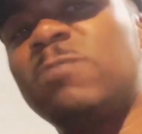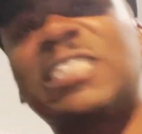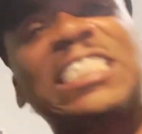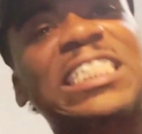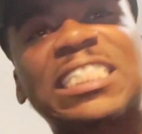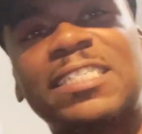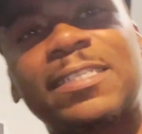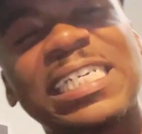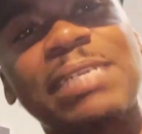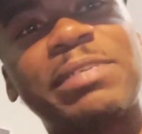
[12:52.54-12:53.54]
God
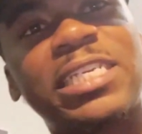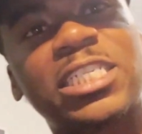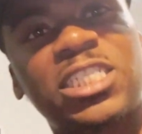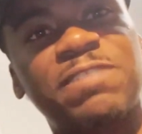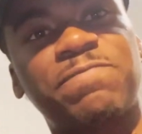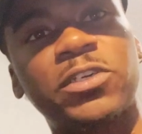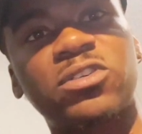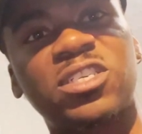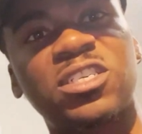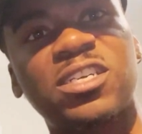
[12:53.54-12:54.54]
damn it, that shit
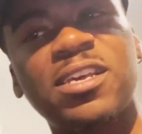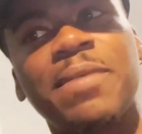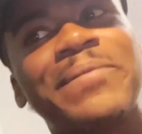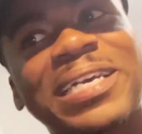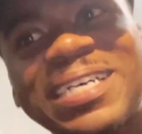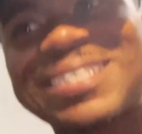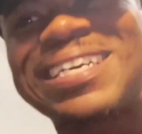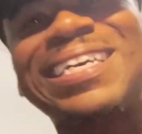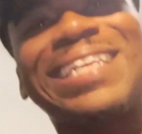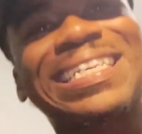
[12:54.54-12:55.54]
feel good, because
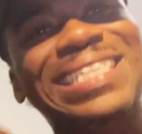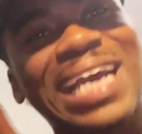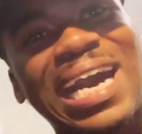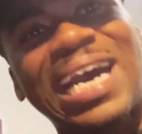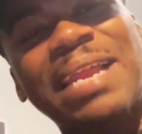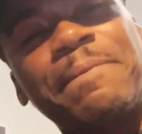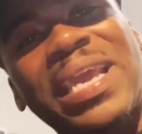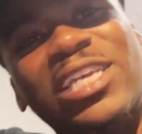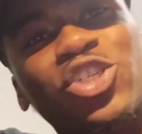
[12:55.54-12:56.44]
that's God making